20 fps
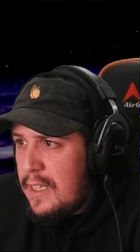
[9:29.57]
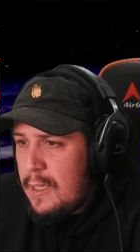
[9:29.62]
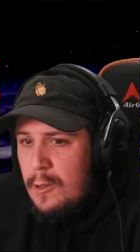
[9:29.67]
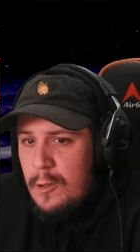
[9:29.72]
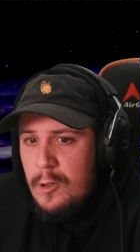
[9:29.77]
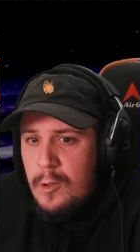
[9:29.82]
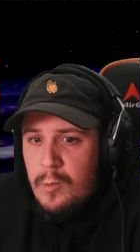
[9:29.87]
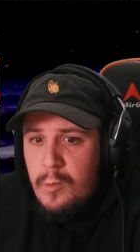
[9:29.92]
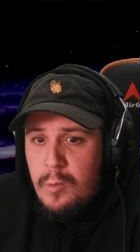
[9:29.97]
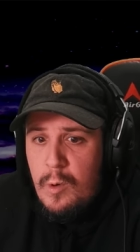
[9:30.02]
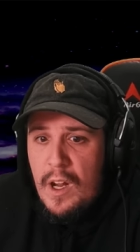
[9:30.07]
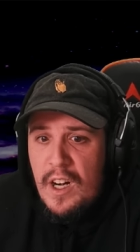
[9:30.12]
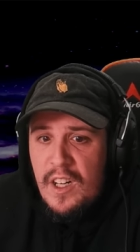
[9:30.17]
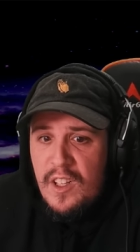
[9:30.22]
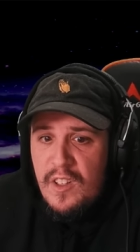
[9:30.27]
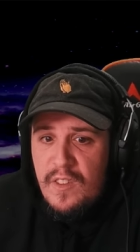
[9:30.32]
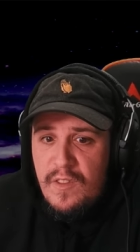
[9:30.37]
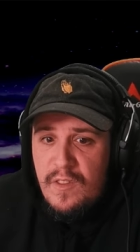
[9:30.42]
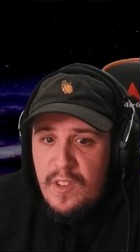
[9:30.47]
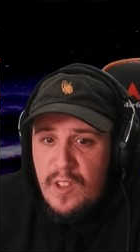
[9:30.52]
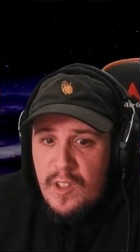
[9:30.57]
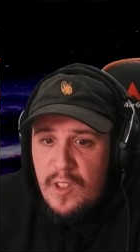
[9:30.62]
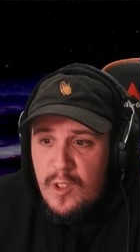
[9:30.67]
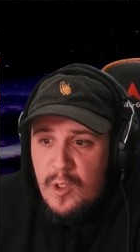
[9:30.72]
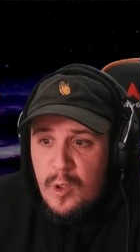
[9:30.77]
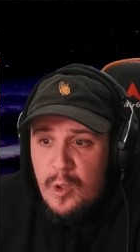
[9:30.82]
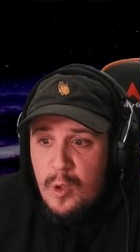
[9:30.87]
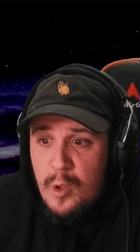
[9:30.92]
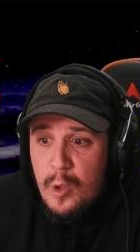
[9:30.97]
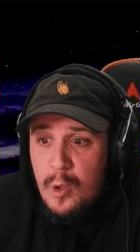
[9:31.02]
It was one of
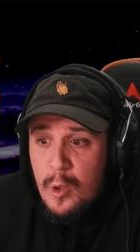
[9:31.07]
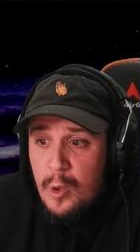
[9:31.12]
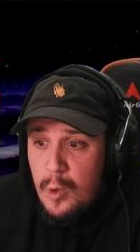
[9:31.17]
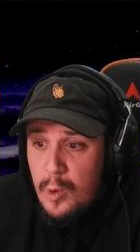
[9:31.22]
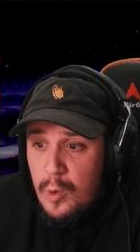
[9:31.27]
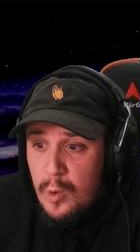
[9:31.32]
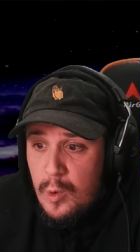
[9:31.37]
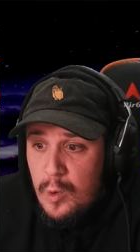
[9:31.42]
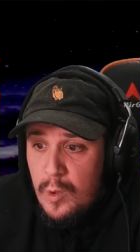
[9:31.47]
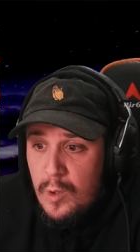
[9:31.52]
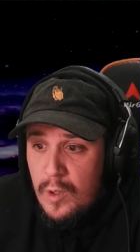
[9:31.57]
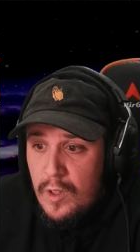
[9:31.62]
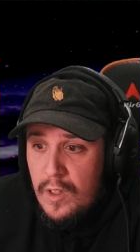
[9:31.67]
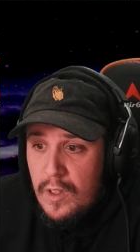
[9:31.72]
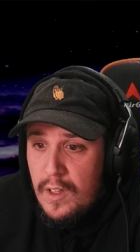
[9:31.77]
the two.